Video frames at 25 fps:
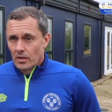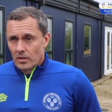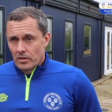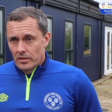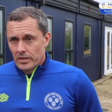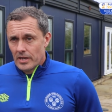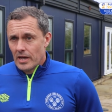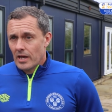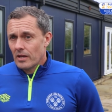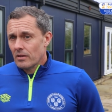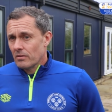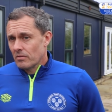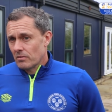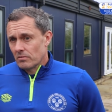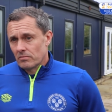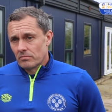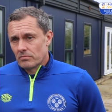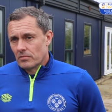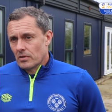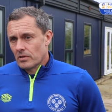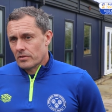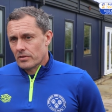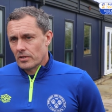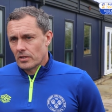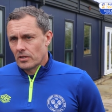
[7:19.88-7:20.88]
Yeah,
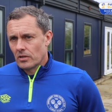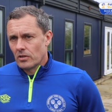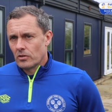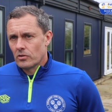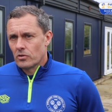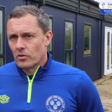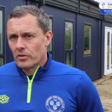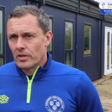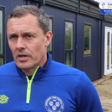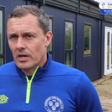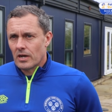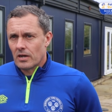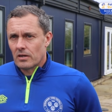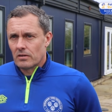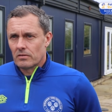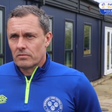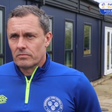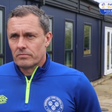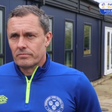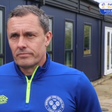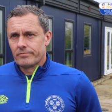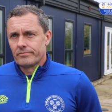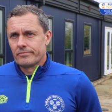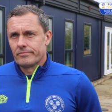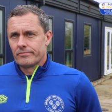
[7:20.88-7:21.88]
I think you do that
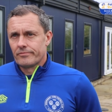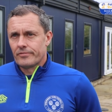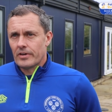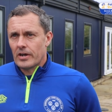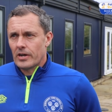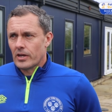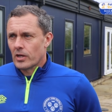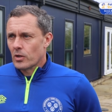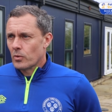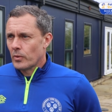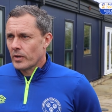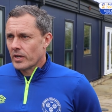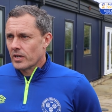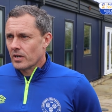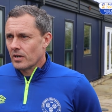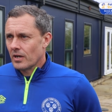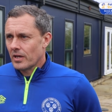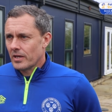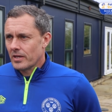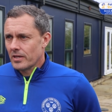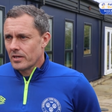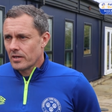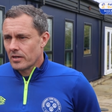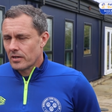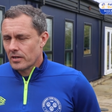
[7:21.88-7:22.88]
very
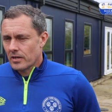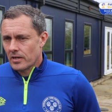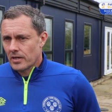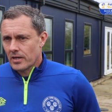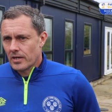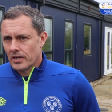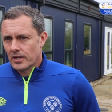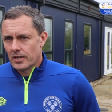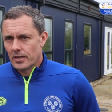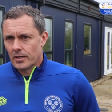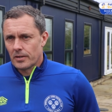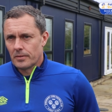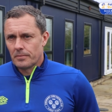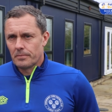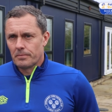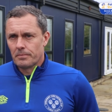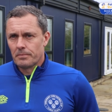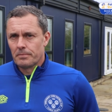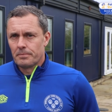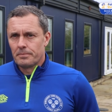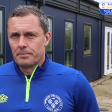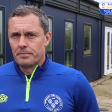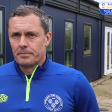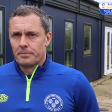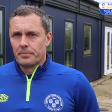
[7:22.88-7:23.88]
quickly,
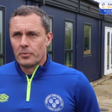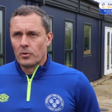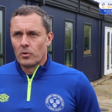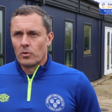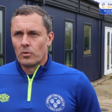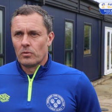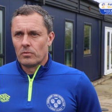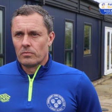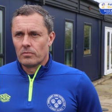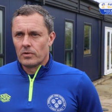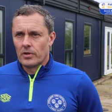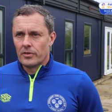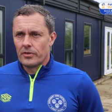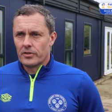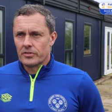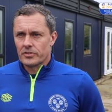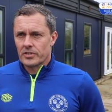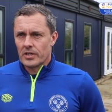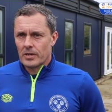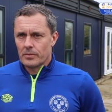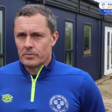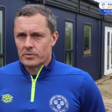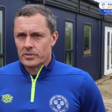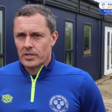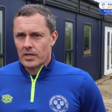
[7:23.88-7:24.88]
um, but at the
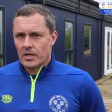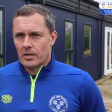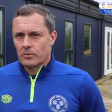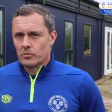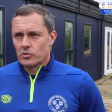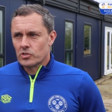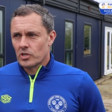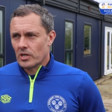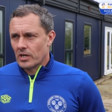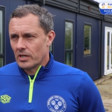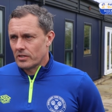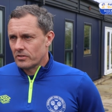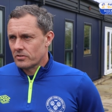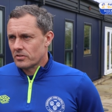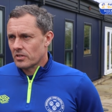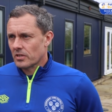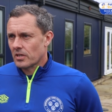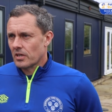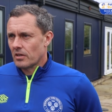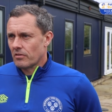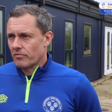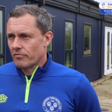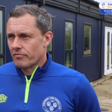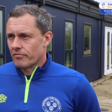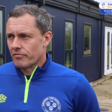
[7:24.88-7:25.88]
same time trying to
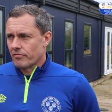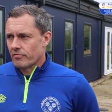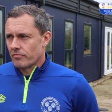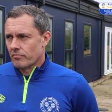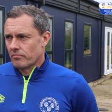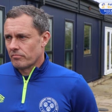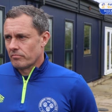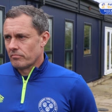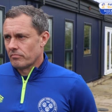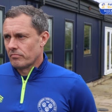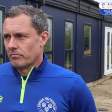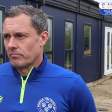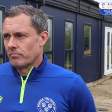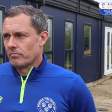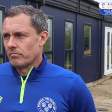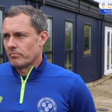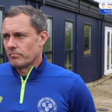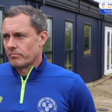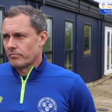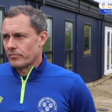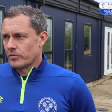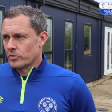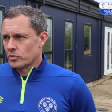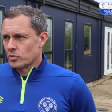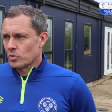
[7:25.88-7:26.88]
give
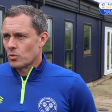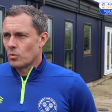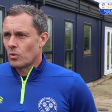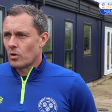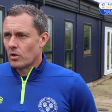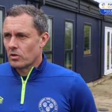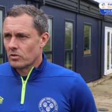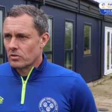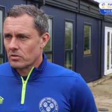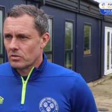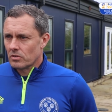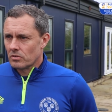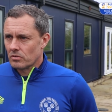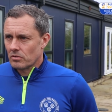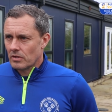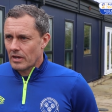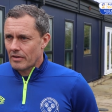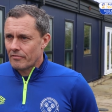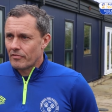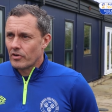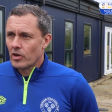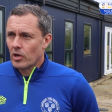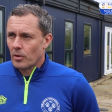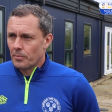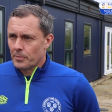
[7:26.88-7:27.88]
the squad
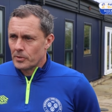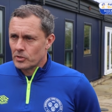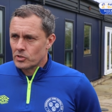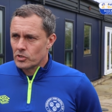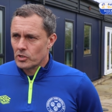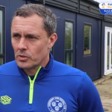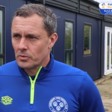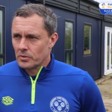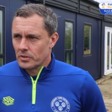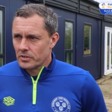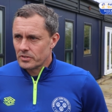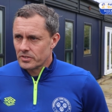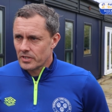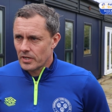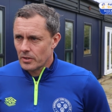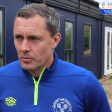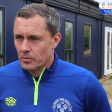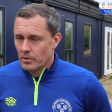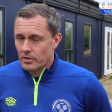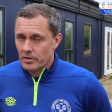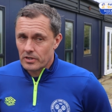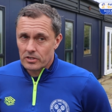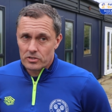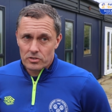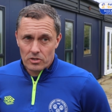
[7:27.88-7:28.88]
every opportunity,
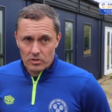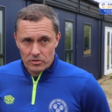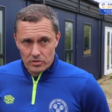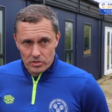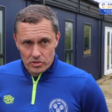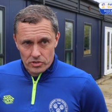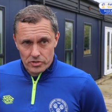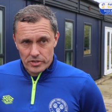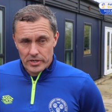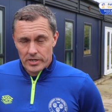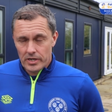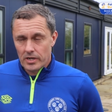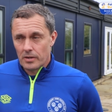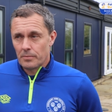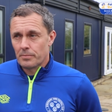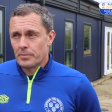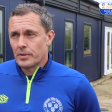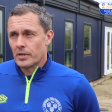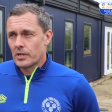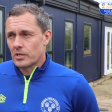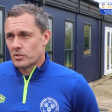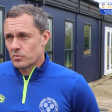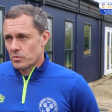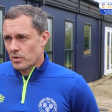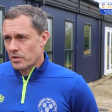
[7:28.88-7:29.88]
whether it's on the training
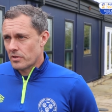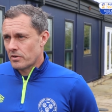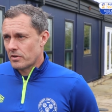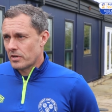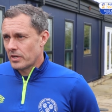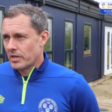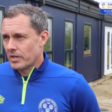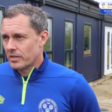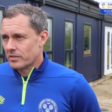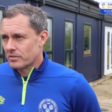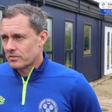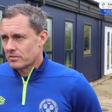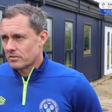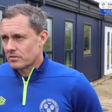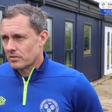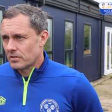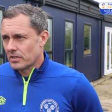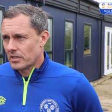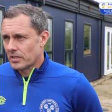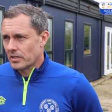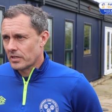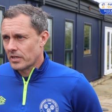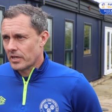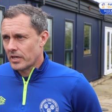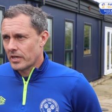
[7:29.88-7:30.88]
pitch, whether it is
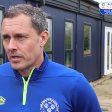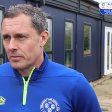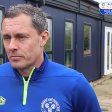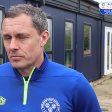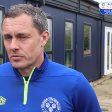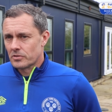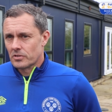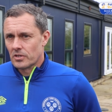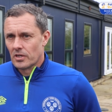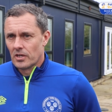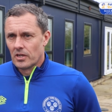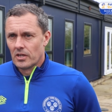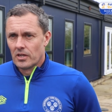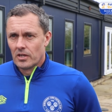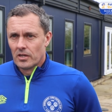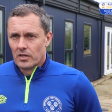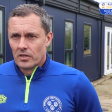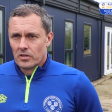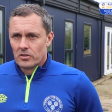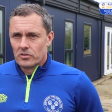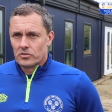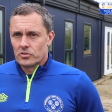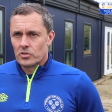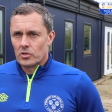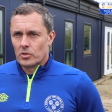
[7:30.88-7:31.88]
in games,
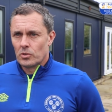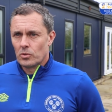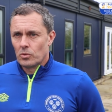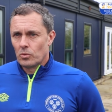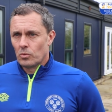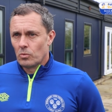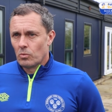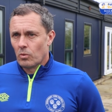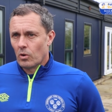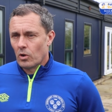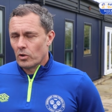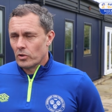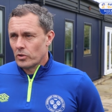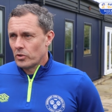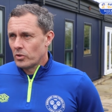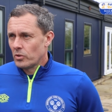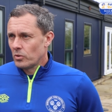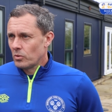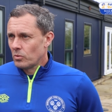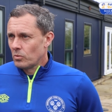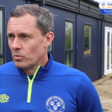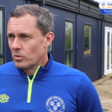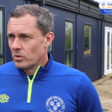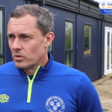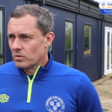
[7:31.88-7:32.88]
to what
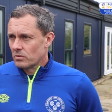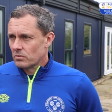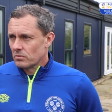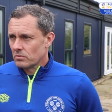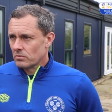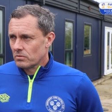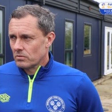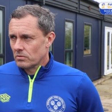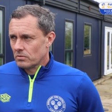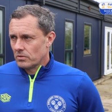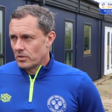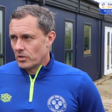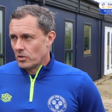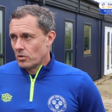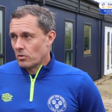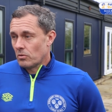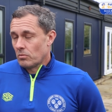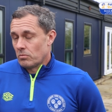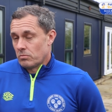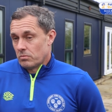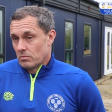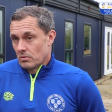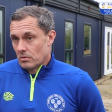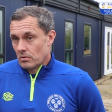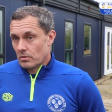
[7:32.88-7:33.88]
you, you
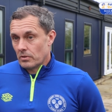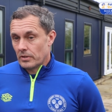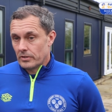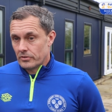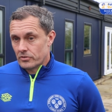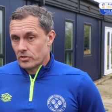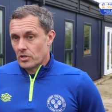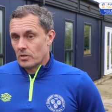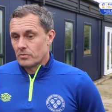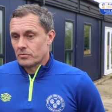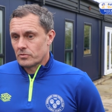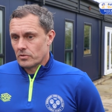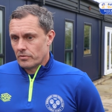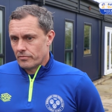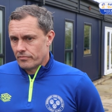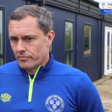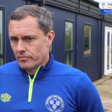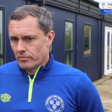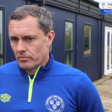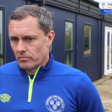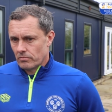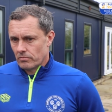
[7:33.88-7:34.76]
know, in terms of